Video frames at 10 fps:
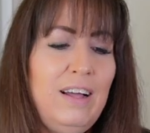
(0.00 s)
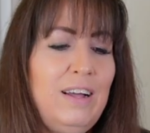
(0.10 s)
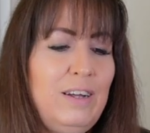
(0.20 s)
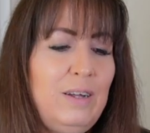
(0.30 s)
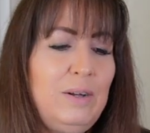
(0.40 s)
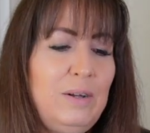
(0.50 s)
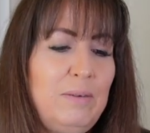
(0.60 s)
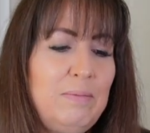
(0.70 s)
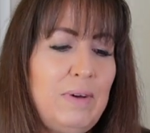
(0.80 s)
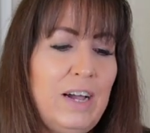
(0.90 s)

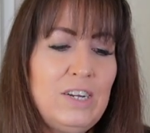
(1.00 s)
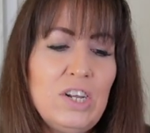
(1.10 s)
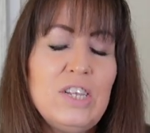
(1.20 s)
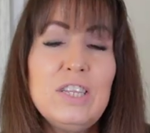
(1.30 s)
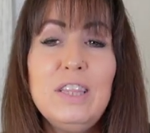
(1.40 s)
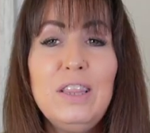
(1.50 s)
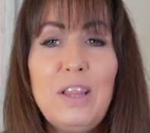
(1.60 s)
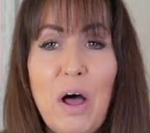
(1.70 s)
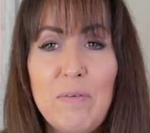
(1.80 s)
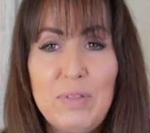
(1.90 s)
I just
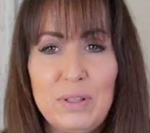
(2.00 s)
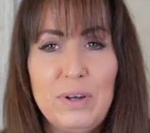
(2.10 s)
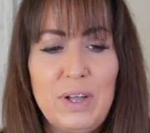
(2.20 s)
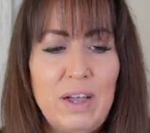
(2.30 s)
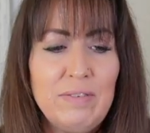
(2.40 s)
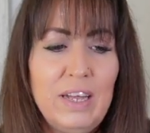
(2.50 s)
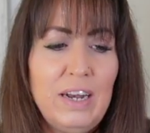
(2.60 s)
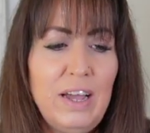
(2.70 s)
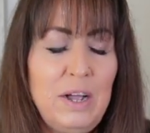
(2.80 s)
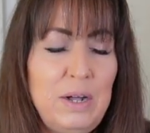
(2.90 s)
love the look of it.
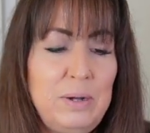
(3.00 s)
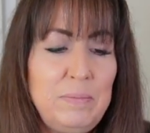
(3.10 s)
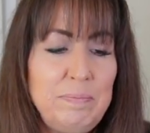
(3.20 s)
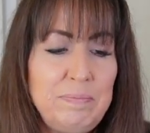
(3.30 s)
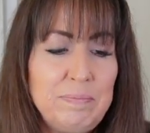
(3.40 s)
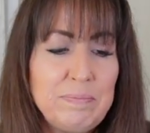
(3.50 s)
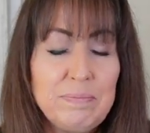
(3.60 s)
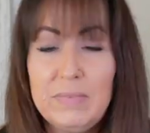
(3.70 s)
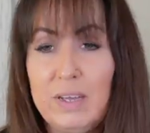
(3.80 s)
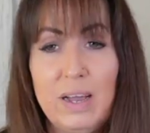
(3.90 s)

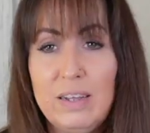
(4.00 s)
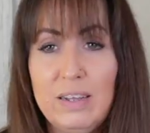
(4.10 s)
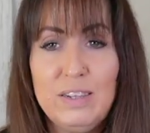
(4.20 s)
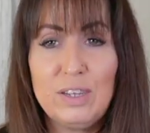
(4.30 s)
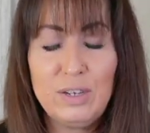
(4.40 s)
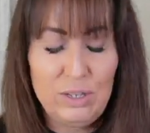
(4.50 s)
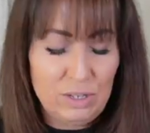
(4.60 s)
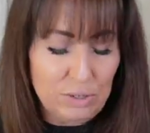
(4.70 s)
Yeah, it's